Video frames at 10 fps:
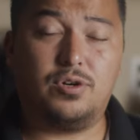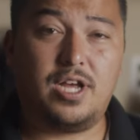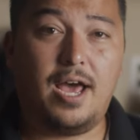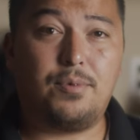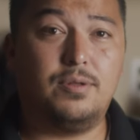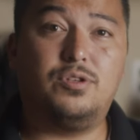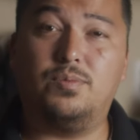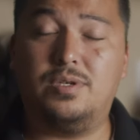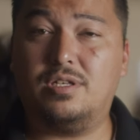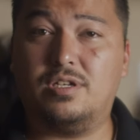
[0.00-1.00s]

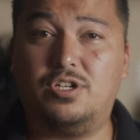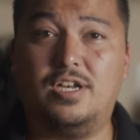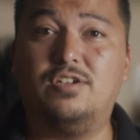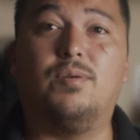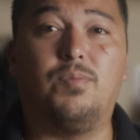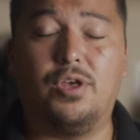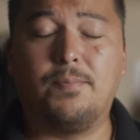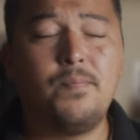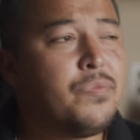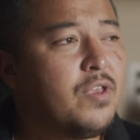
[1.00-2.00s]
time-consuming to change something,
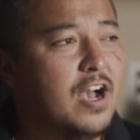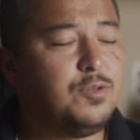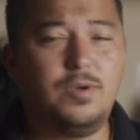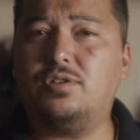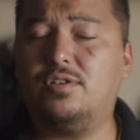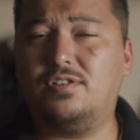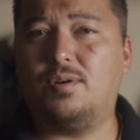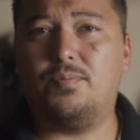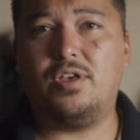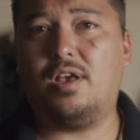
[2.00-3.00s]
especially
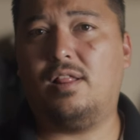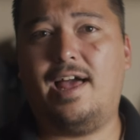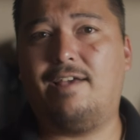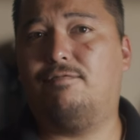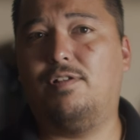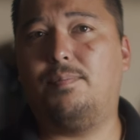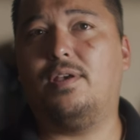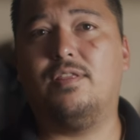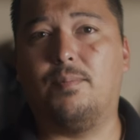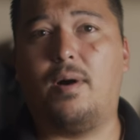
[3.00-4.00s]
something like
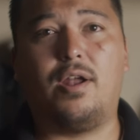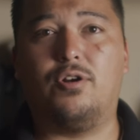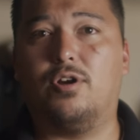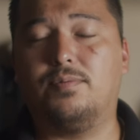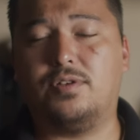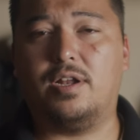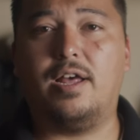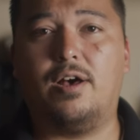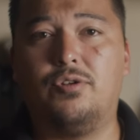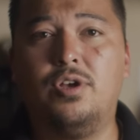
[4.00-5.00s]
flipping the monitor upside
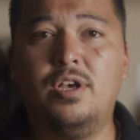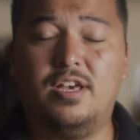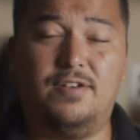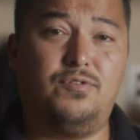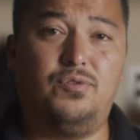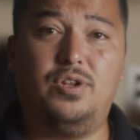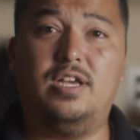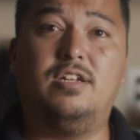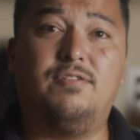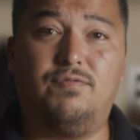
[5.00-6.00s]
down if you
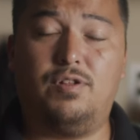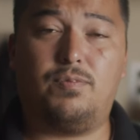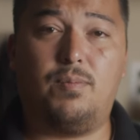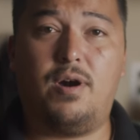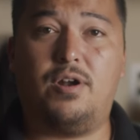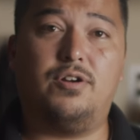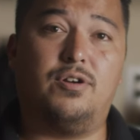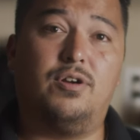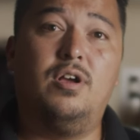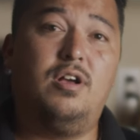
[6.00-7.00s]
need to flip the
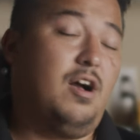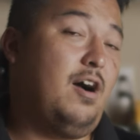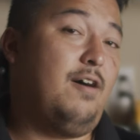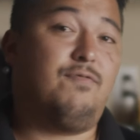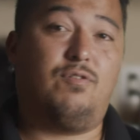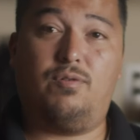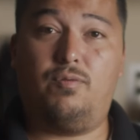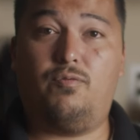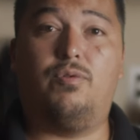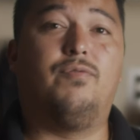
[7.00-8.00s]
monitor for
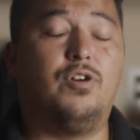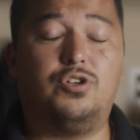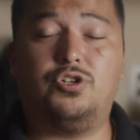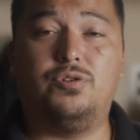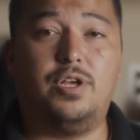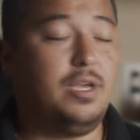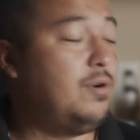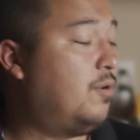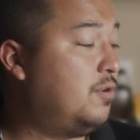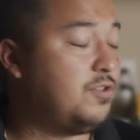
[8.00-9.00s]
reverse shooting
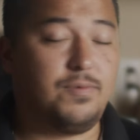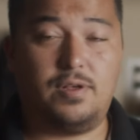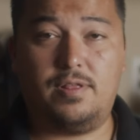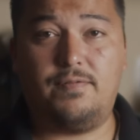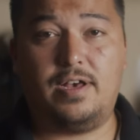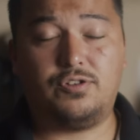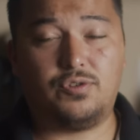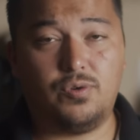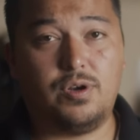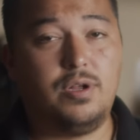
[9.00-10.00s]
or something of that
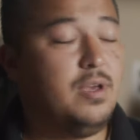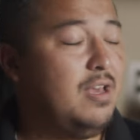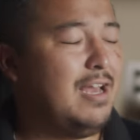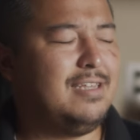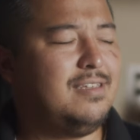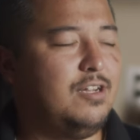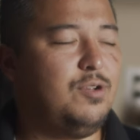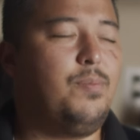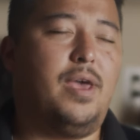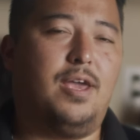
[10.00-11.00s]
sort. It's such
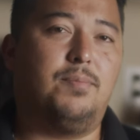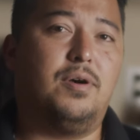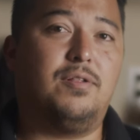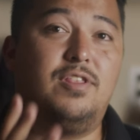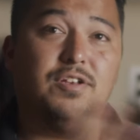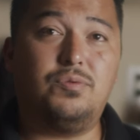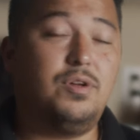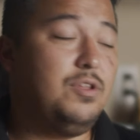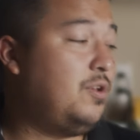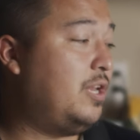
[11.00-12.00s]
a pain, but this
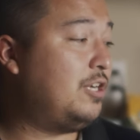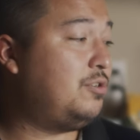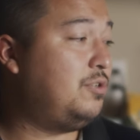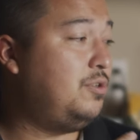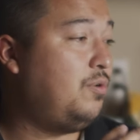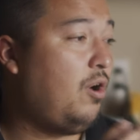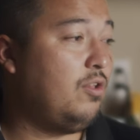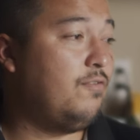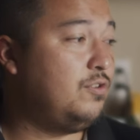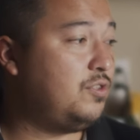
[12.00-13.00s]
one you can actually do
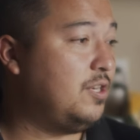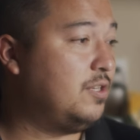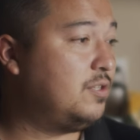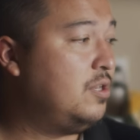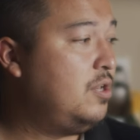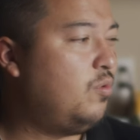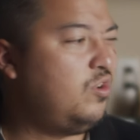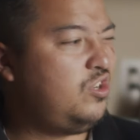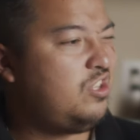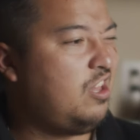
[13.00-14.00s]
all of those things
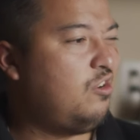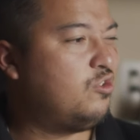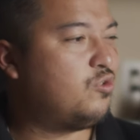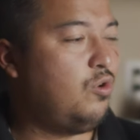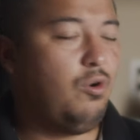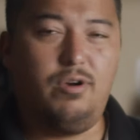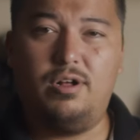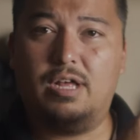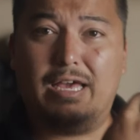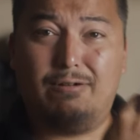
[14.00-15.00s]
with just that little scroll
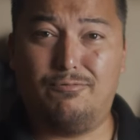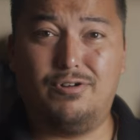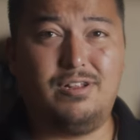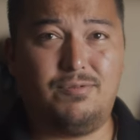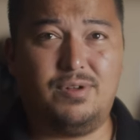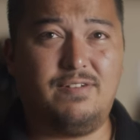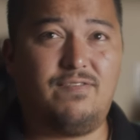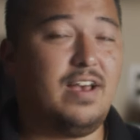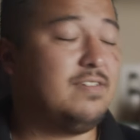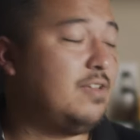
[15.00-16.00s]
wheel in really, really
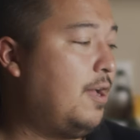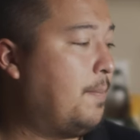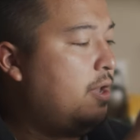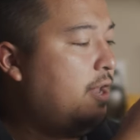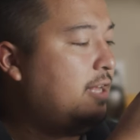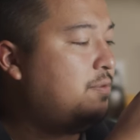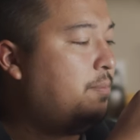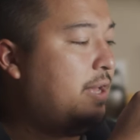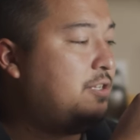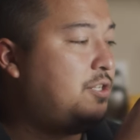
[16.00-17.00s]
fast time. Not to
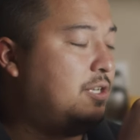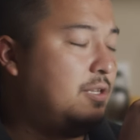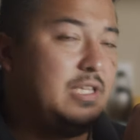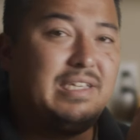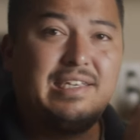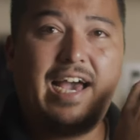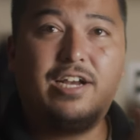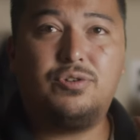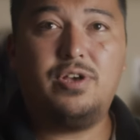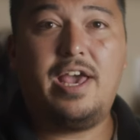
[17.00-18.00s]
mention, this
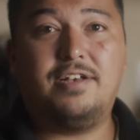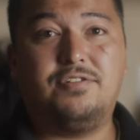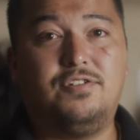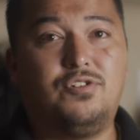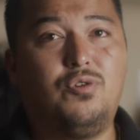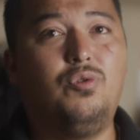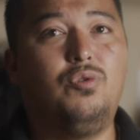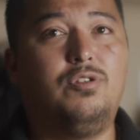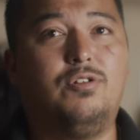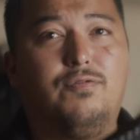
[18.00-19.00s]
actually has these
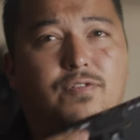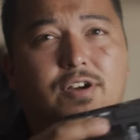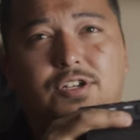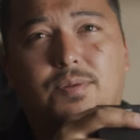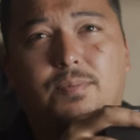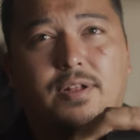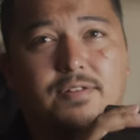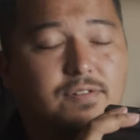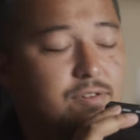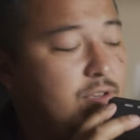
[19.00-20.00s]
cool little function
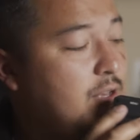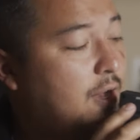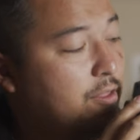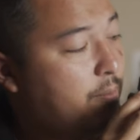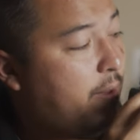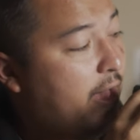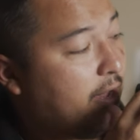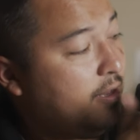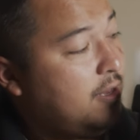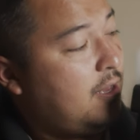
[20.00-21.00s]
buttons on the back.